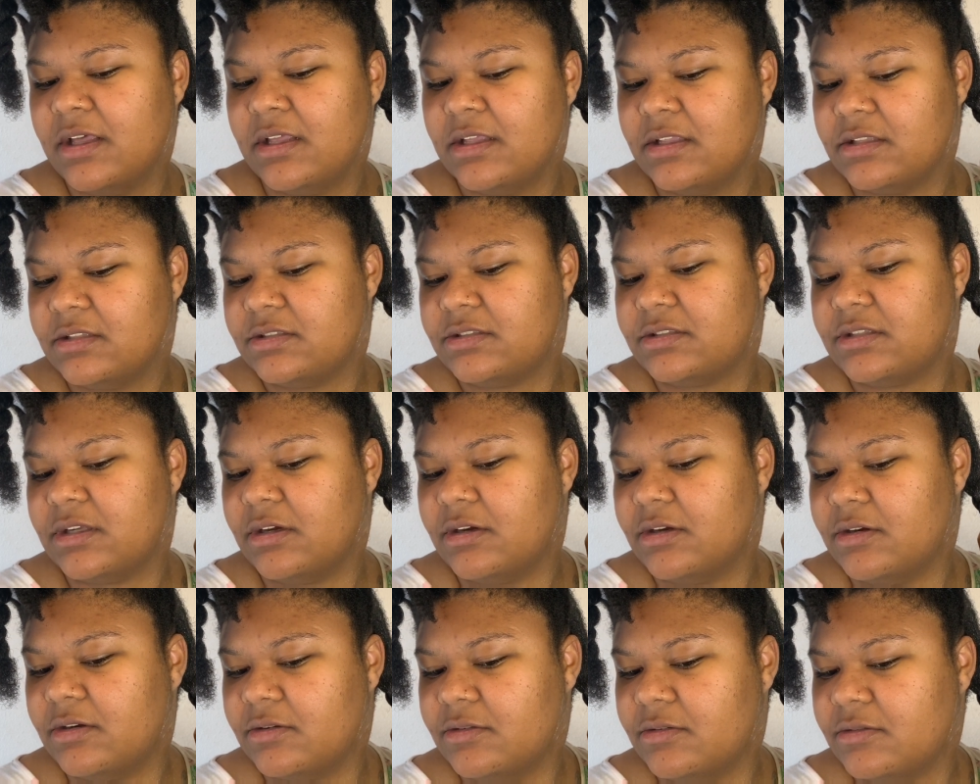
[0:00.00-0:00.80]

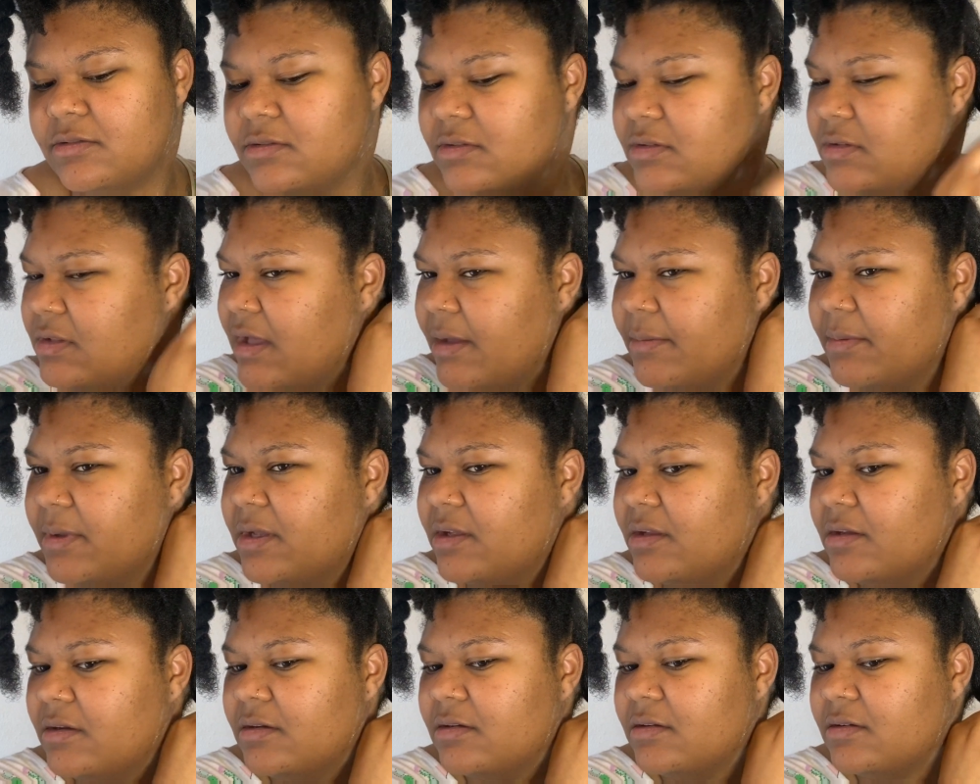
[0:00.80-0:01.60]
So, I
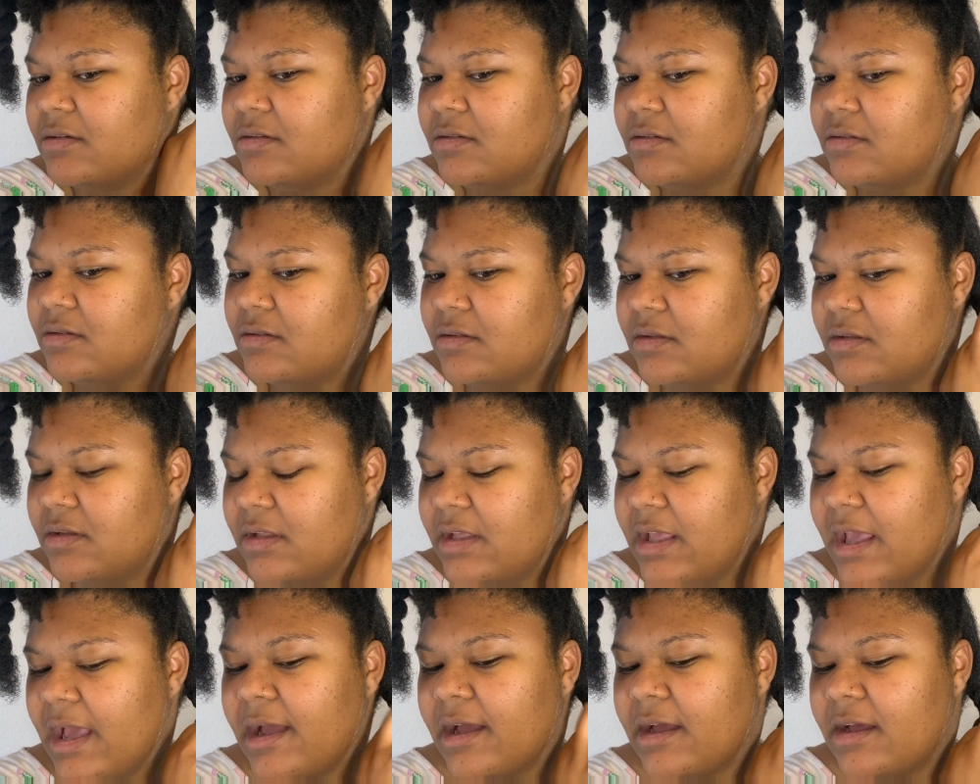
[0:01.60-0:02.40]
mean,
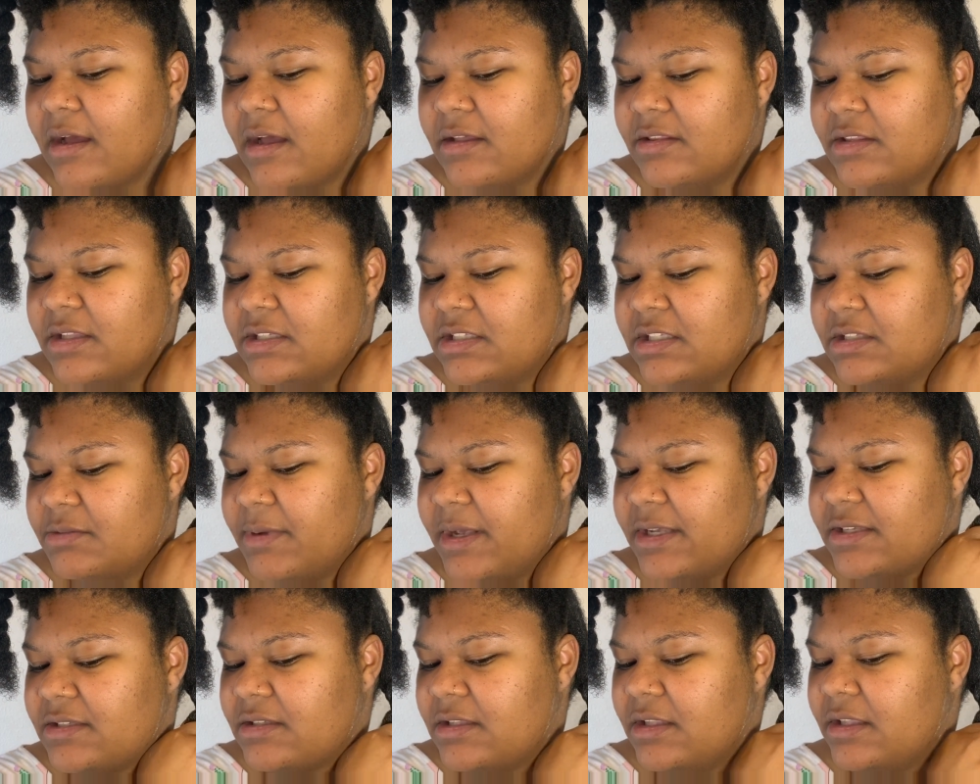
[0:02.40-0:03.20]
yeah, this is
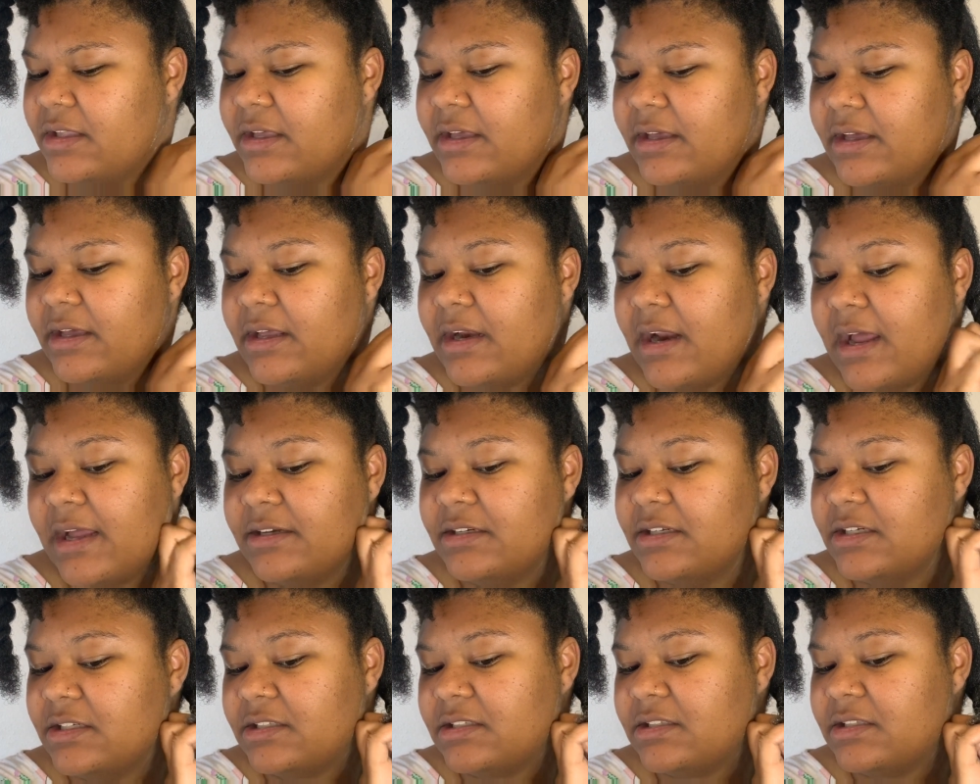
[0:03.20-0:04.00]
basically it. I
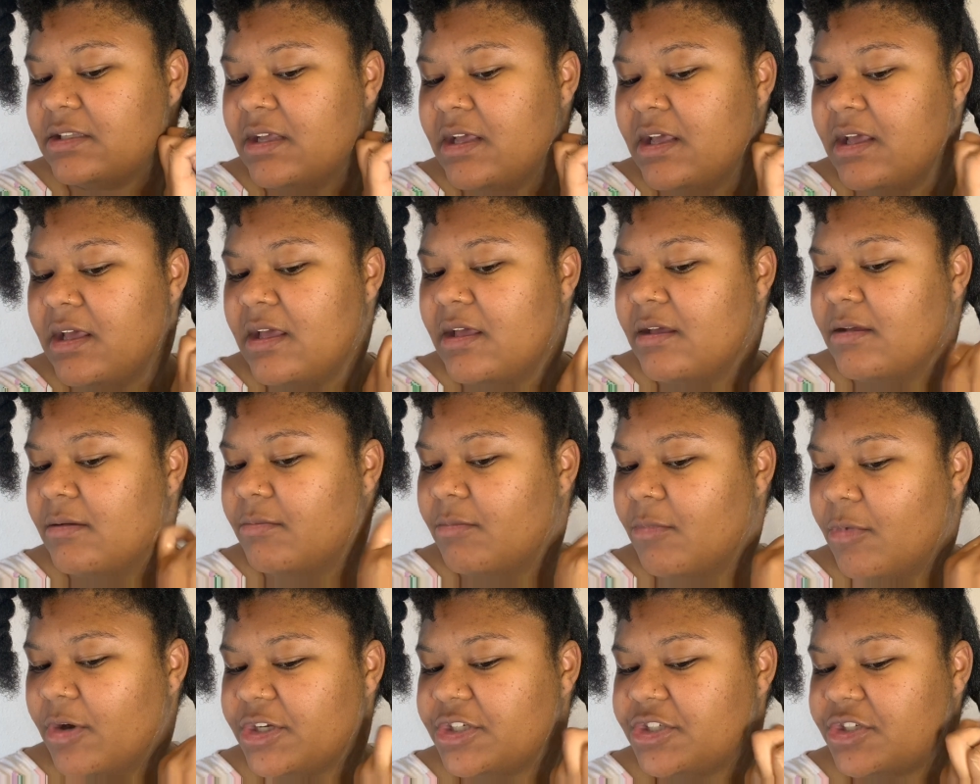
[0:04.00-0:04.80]
just
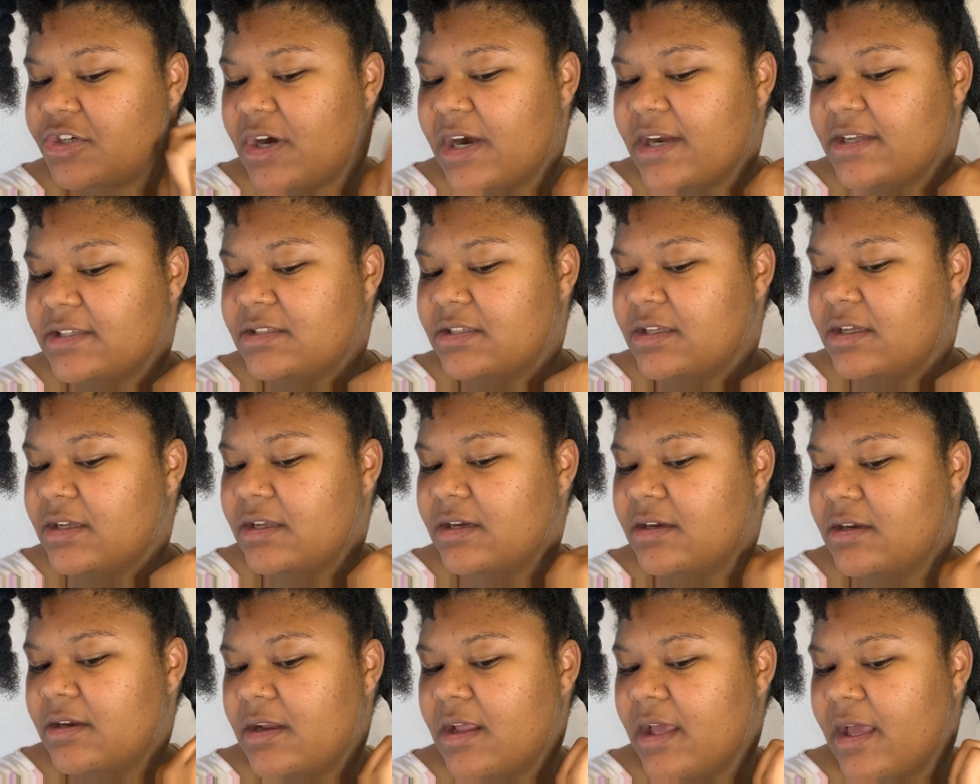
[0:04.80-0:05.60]
moisturize
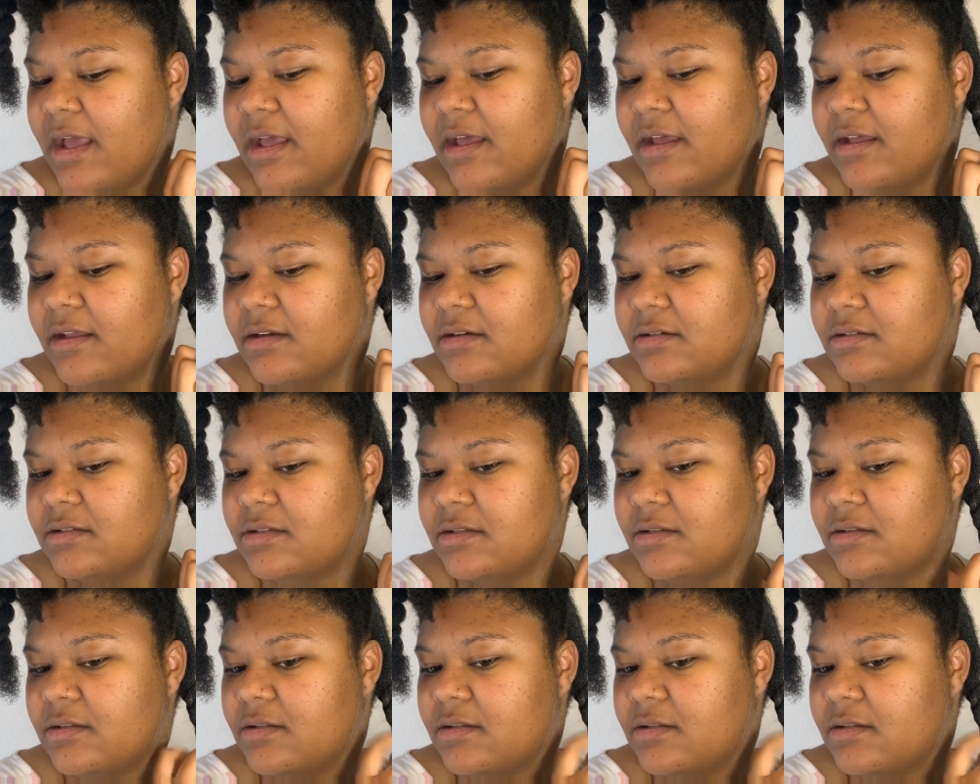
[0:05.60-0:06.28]
it and